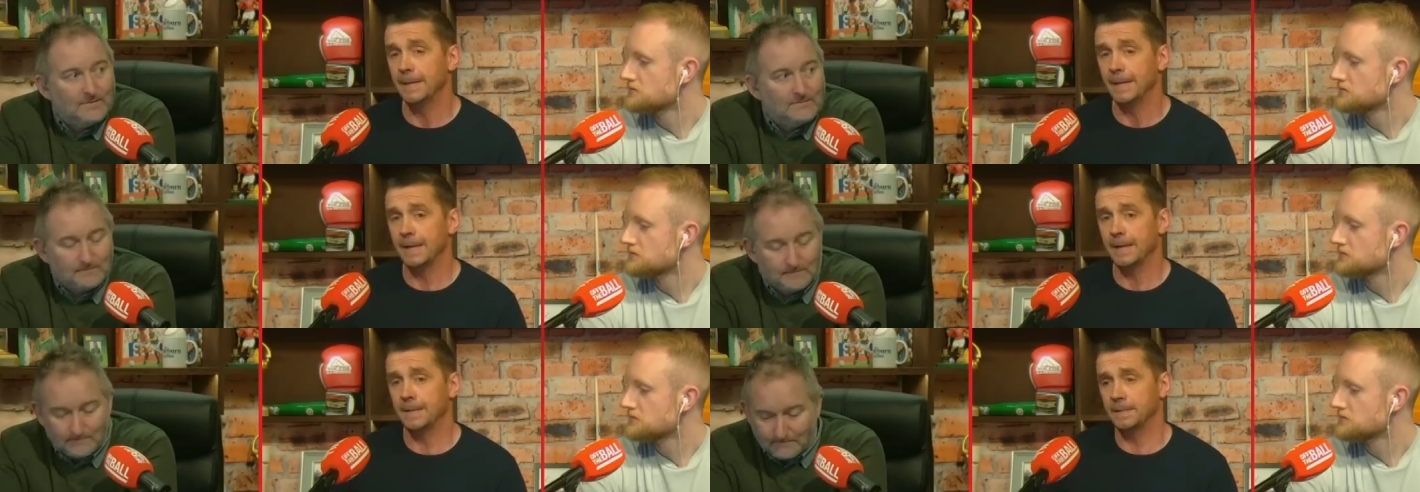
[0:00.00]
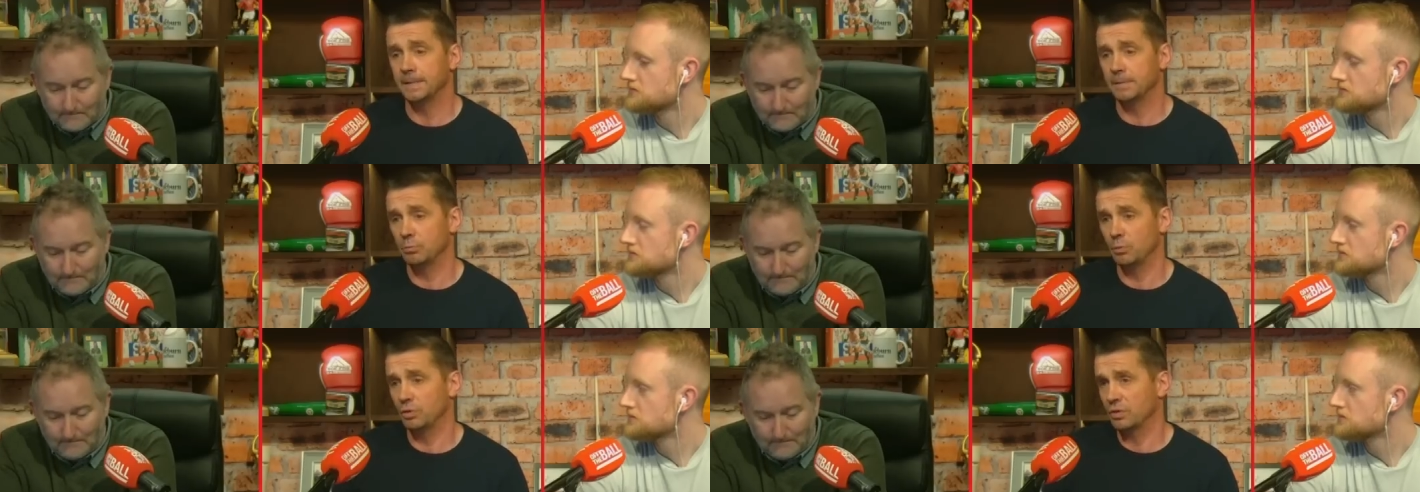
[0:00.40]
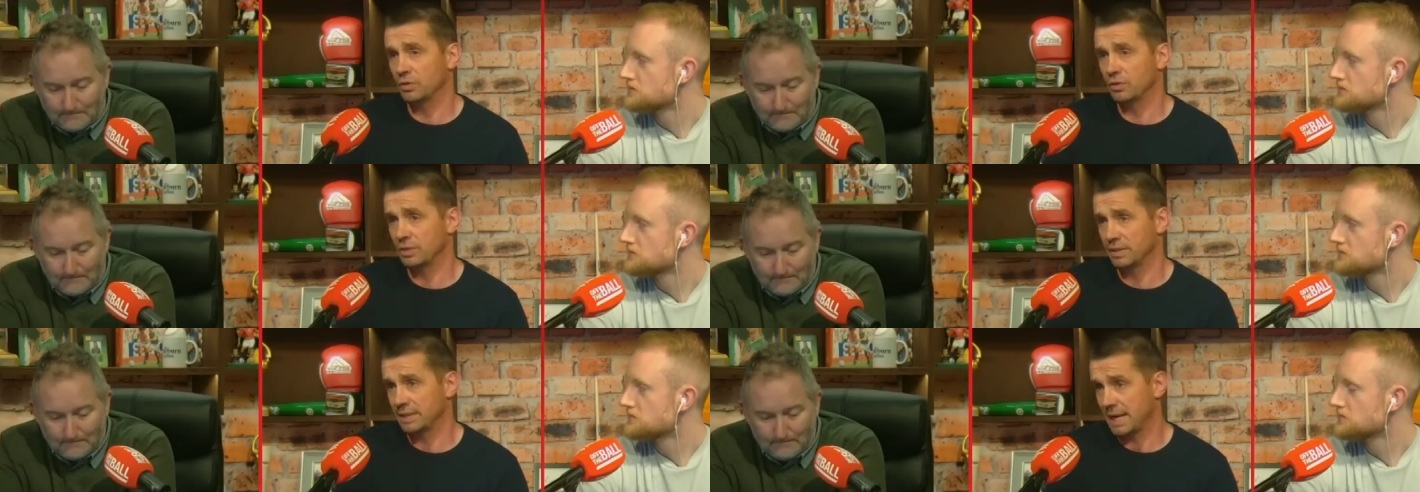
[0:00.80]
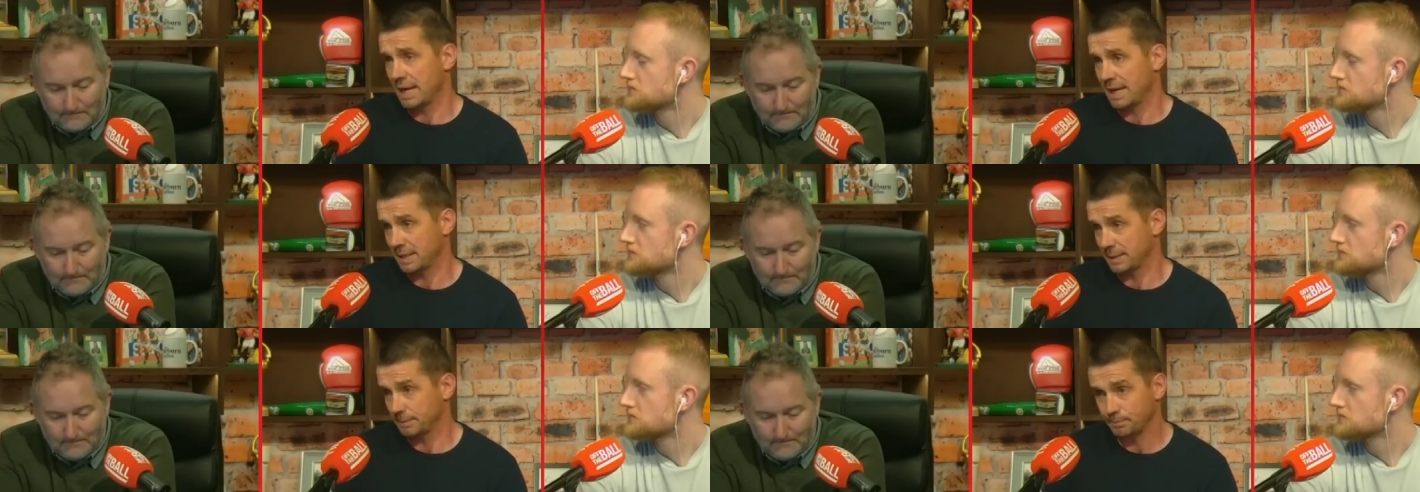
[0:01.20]
Speaker 1: and Munster's
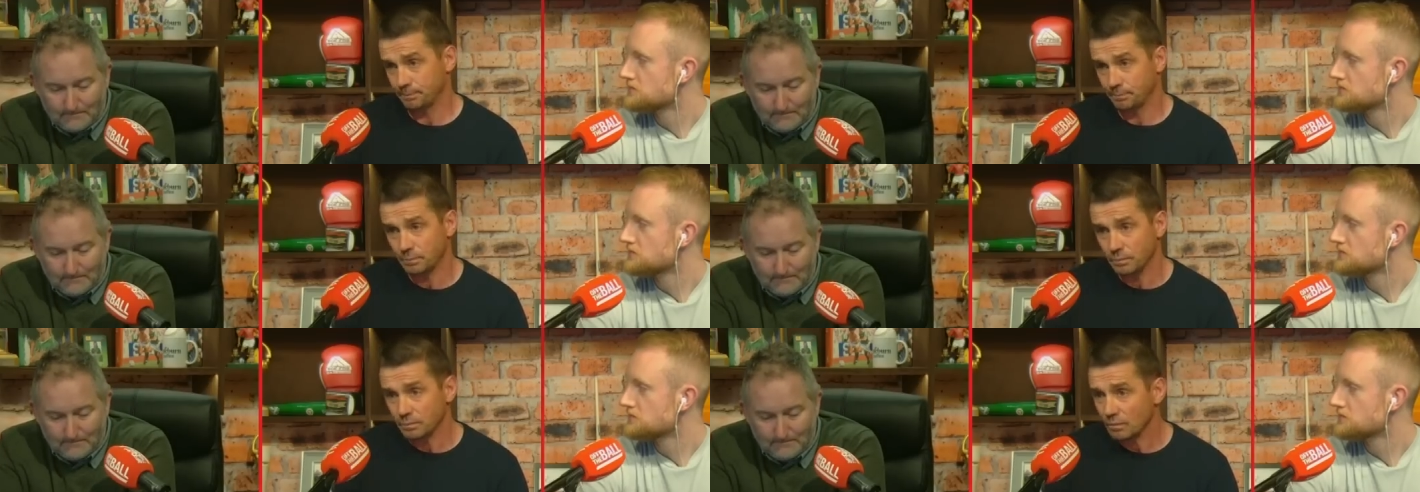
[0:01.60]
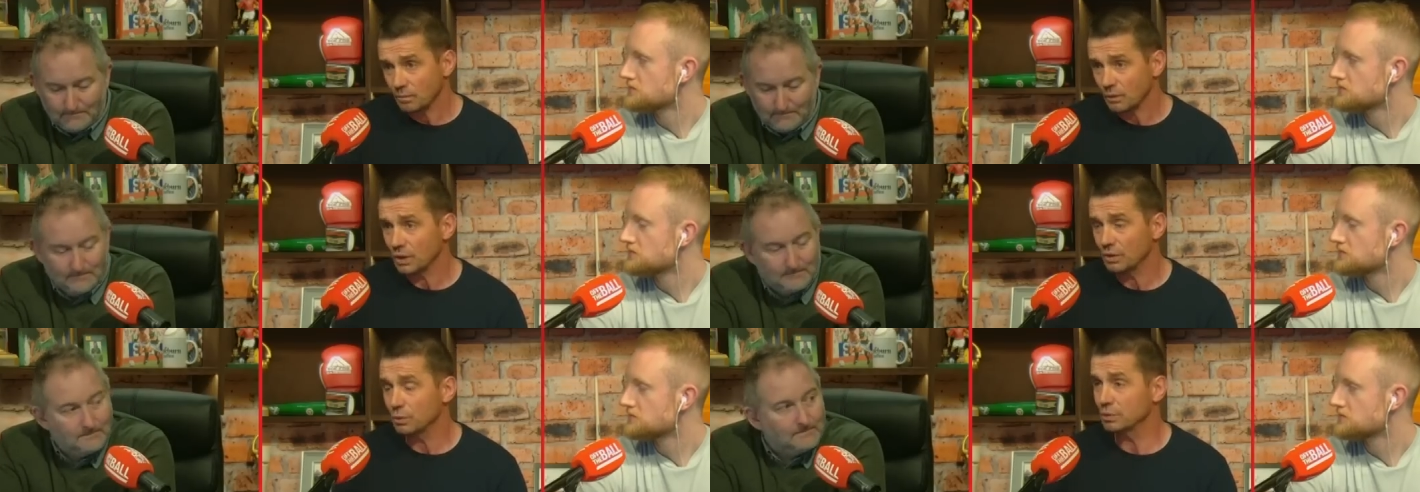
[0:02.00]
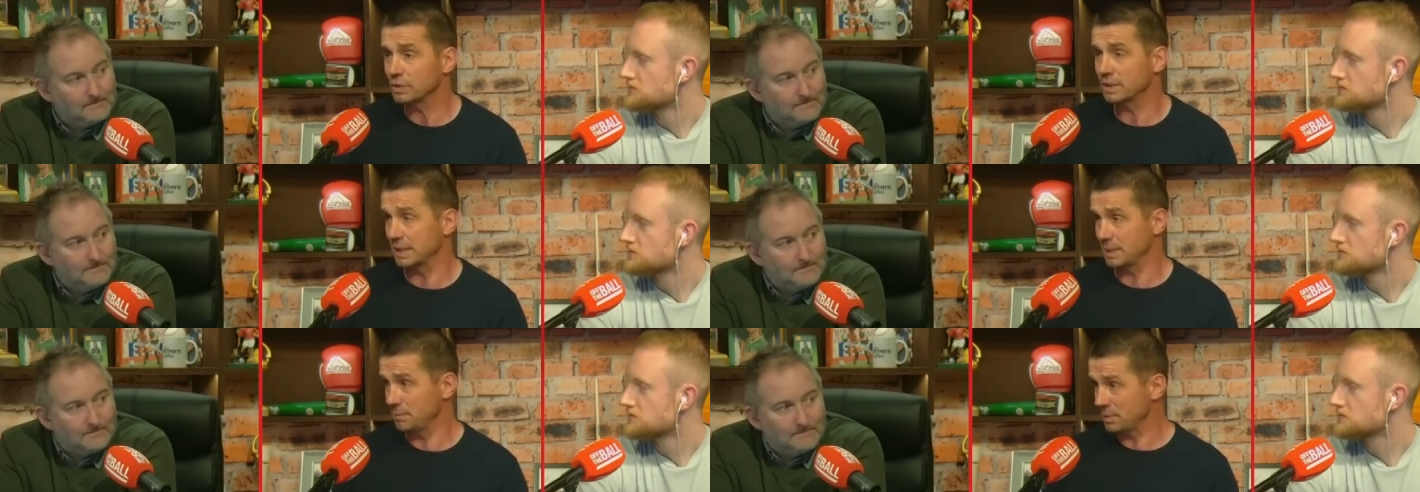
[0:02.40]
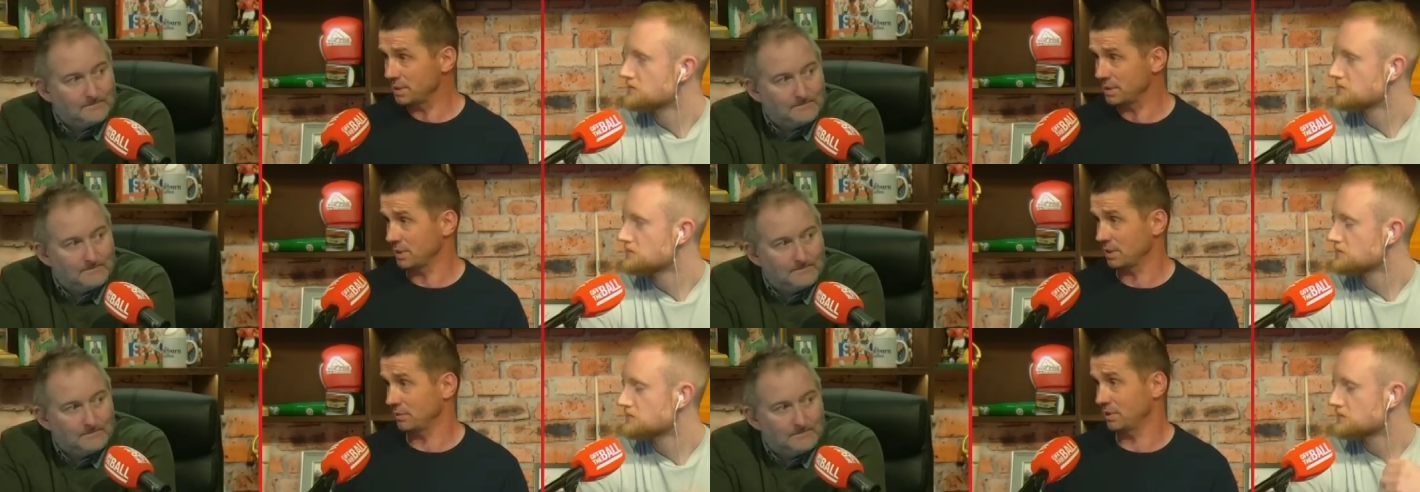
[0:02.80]
attack. There was
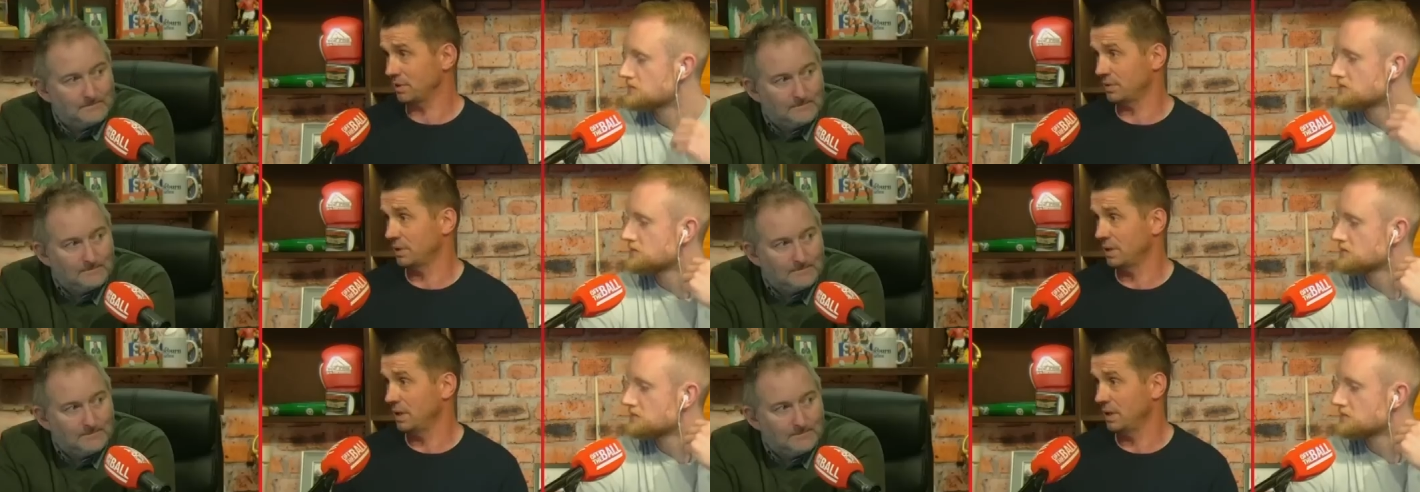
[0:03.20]
glimpses of it.